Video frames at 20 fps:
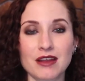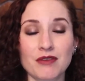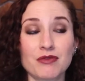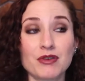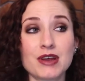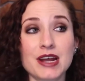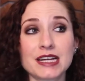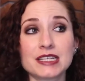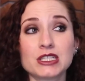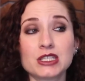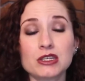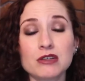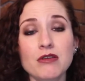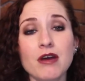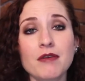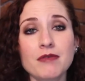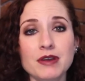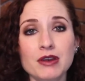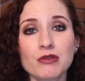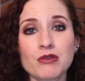If you guys do
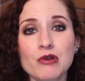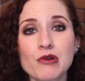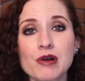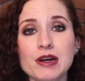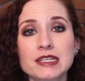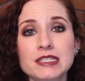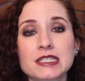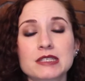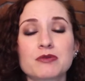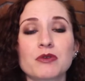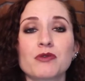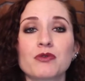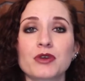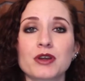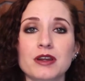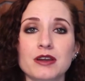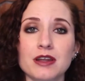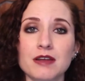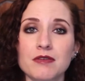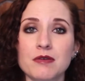have any requests, feel free
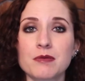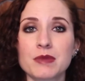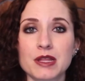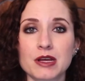to leave them